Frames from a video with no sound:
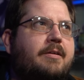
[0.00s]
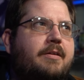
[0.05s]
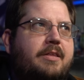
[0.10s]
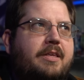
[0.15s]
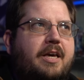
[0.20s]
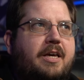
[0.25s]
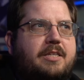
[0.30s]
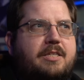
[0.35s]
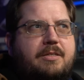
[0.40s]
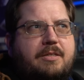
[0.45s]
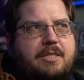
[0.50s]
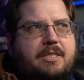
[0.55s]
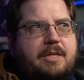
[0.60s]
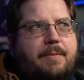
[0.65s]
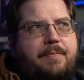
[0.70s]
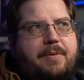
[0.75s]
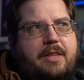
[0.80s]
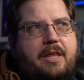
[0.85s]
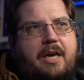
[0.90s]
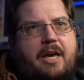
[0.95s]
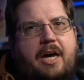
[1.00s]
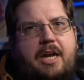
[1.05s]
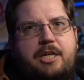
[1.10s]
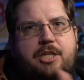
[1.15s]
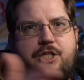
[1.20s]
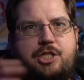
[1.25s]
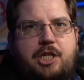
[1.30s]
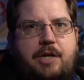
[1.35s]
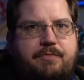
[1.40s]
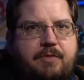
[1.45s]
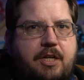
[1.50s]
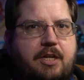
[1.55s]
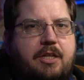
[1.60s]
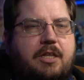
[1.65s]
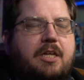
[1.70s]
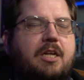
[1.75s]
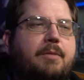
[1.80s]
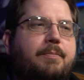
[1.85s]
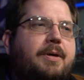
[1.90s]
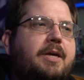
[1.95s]
yes, it's something they kind of shifted a
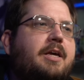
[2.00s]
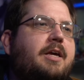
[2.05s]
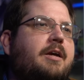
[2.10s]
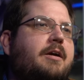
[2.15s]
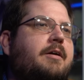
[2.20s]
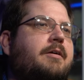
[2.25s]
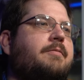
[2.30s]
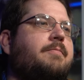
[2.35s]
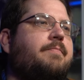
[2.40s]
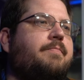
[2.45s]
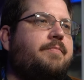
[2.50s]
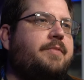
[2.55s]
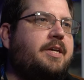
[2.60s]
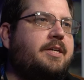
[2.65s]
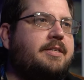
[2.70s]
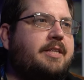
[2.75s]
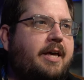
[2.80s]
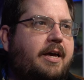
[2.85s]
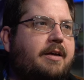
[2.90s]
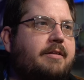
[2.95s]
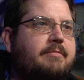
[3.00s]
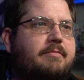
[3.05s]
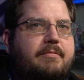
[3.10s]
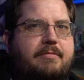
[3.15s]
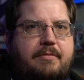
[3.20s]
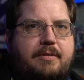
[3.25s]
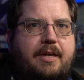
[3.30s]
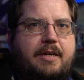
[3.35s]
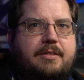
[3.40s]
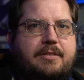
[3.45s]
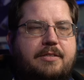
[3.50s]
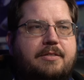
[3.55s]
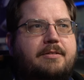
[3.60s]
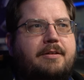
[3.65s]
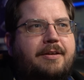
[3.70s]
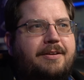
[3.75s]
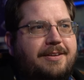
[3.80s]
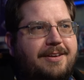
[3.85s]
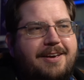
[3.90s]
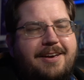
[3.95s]
little bit here, is that, yes,
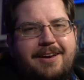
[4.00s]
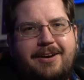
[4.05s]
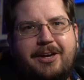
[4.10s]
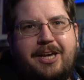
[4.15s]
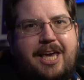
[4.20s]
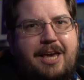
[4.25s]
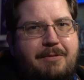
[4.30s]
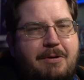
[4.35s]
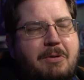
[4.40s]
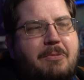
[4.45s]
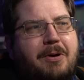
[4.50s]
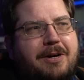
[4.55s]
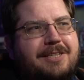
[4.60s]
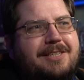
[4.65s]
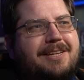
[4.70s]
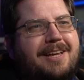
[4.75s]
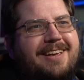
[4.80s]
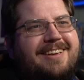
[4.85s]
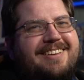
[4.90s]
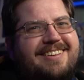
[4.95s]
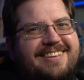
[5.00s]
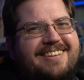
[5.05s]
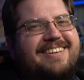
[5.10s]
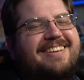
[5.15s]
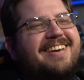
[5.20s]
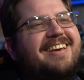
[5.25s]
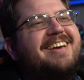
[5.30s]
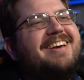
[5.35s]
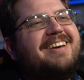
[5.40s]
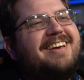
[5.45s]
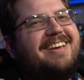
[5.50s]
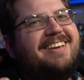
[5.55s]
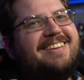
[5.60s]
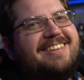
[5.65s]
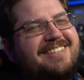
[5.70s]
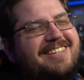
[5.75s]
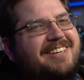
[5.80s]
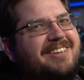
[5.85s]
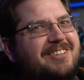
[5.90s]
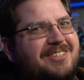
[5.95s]
Kiwi wants
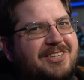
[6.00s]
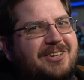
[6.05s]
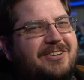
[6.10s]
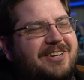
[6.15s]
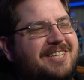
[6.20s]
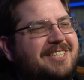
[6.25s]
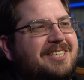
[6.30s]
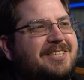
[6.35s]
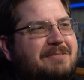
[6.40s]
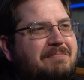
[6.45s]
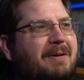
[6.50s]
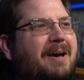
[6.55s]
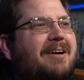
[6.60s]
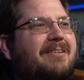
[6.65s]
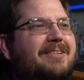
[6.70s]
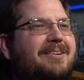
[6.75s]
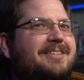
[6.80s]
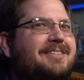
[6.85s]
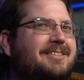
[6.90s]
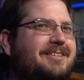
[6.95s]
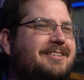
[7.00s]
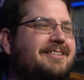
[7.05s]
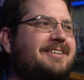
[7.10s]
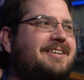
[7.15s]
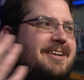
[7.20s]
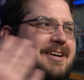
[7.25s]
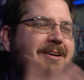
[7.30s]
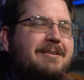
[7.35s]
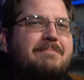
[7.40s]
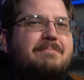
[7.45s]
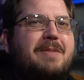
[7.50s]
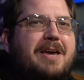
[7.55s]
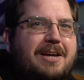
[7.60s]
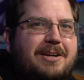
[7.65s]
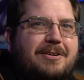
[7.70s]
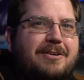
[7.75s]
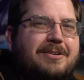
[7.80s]
to use Korisu's power to make